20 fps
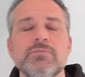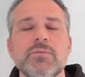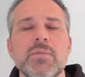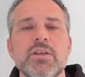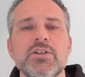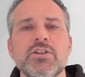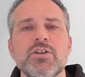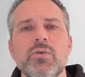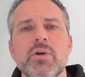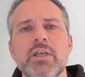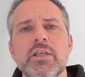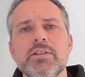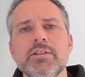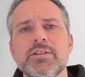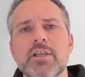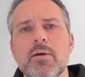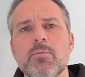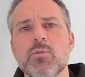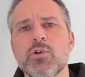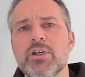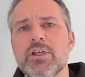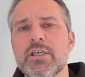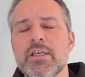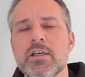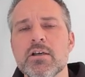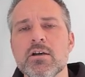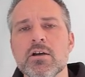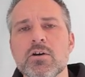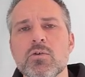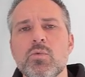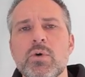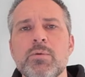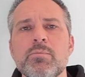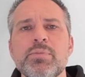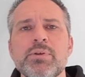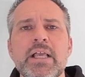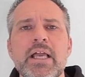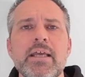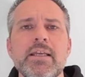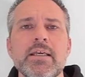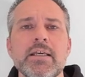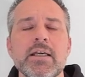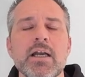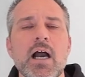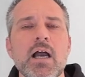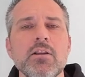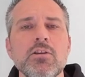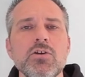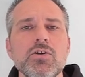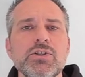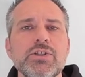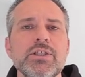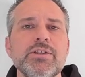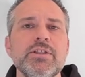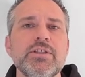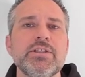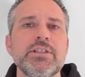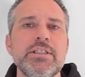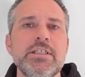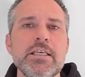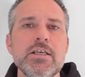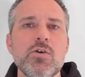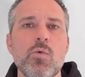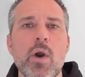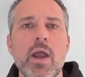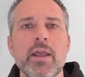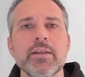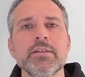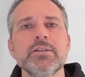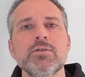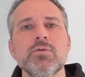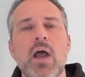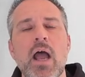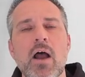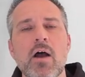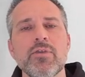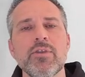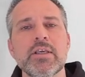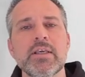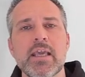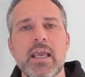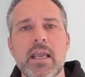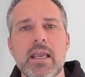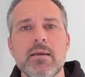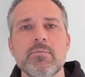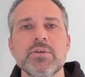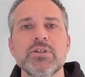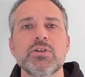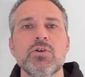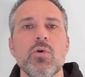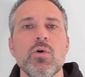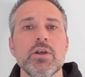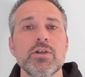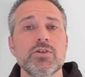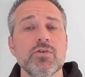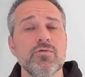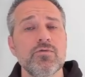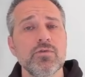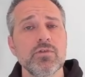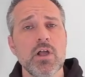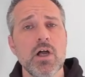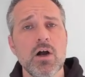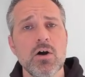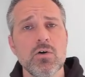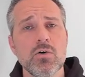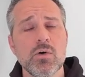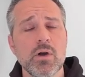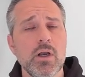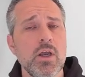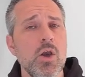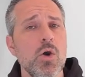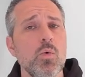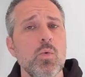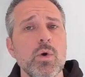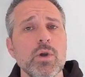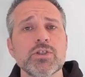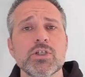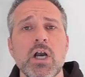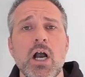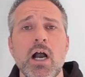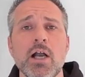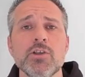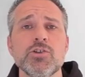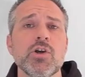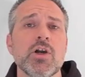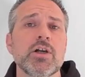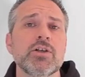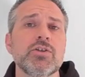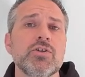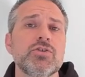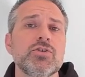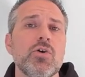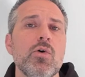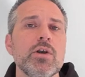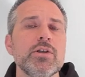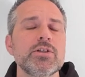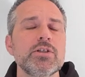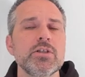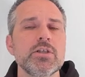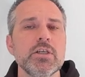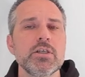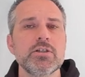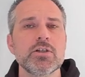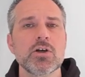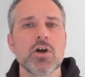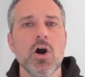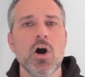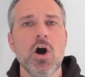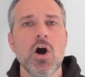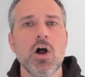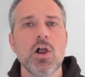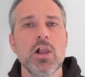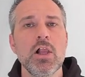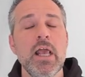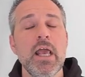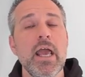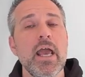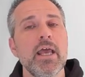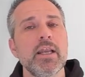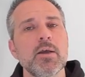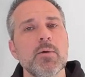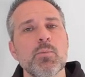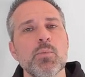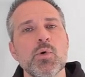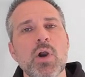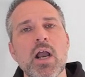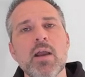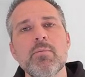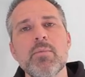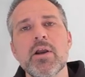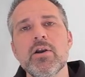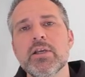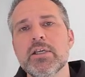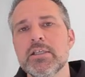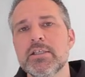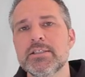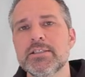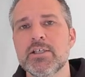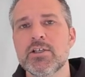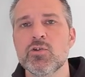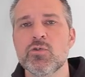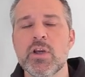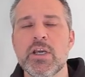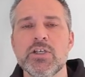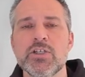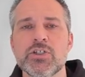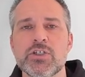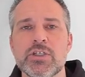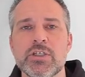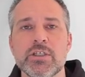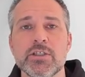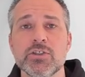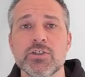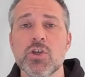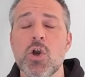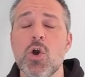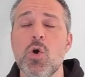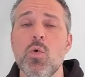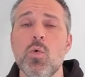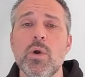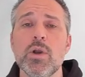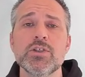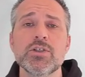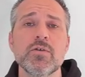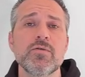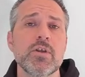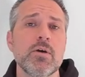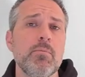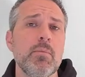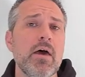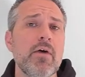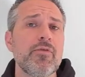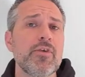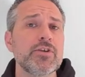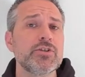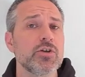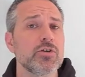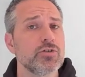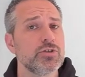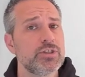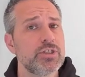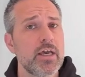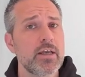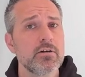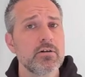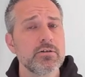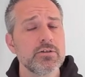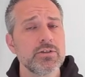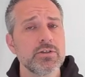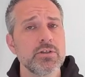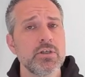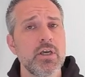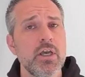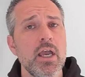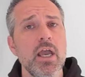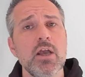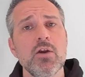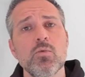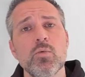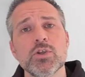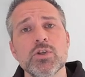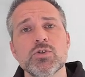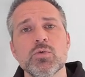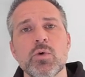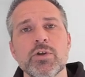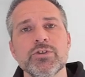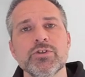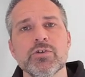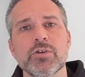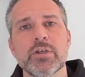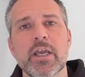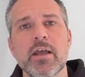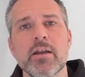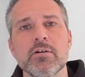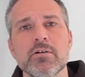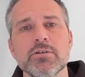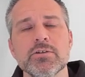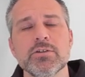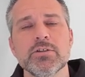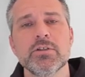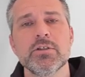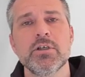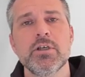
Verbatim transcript: So in summary here, when planning, I looked at the sequence, how the game is going to flow, which contracts it's going to need to call, and a primary consideration is which of the methods are setters and which ones are getters.